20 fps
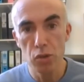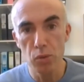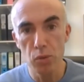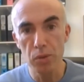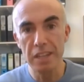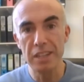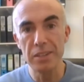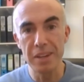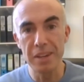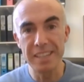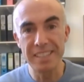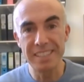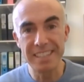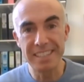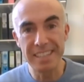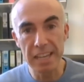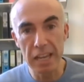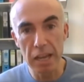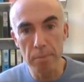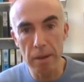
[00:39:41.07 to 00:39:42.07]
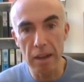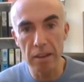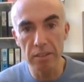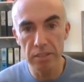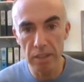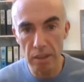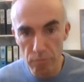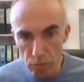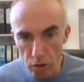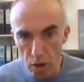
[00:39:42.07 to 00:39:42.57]
talking to ACT about. It's
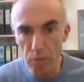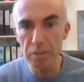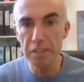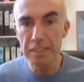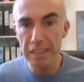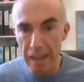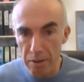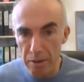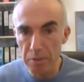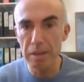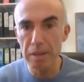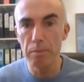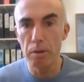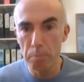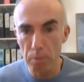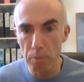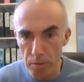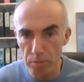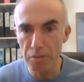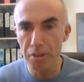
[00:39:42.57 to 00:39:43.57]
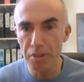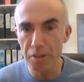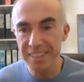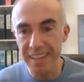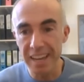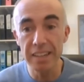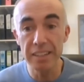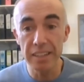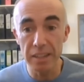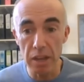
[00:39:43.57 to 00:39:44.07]
like, roll this out, come on, Paul, roll this
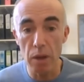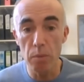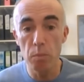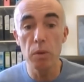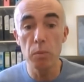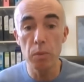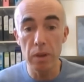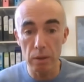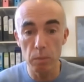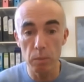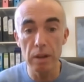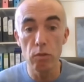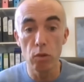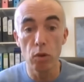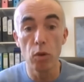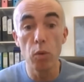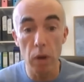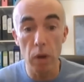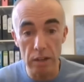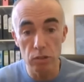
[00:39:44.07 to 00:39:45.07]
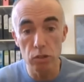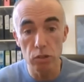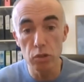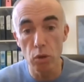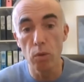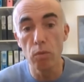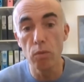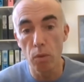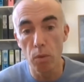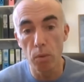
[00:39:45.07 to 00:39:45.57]
out. And yeah, we're all, and
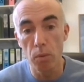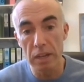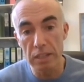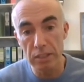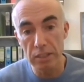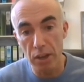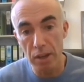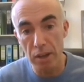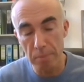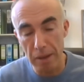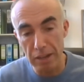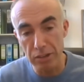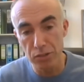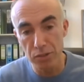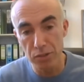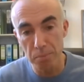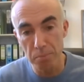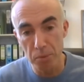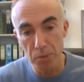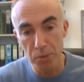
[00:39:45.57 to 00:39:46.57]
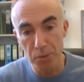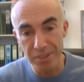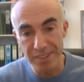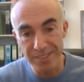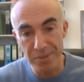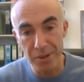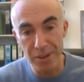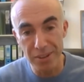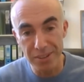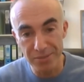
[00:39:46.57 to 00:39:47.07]
you're always going back to the board
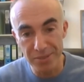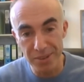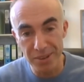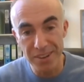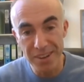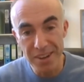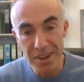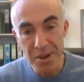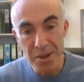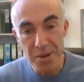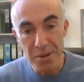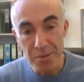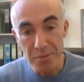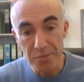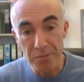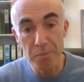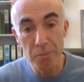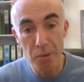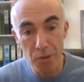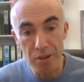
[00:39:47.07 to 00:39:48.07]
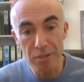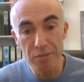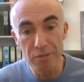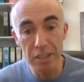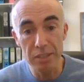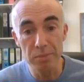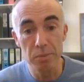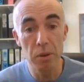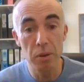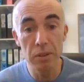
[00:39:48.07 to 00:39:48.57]
to ask for more
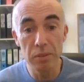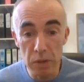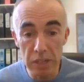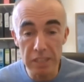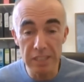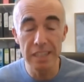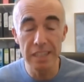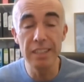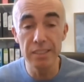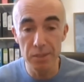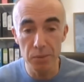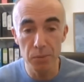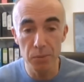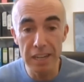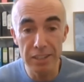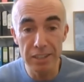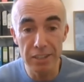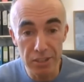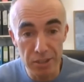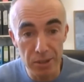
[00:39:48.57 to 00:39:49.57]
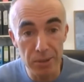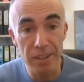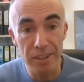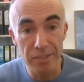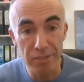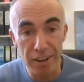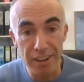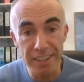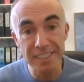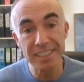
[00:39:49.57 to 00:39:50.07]
investment, and which is the way to do it,
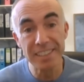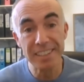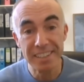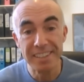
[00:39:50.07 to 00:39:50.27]
right?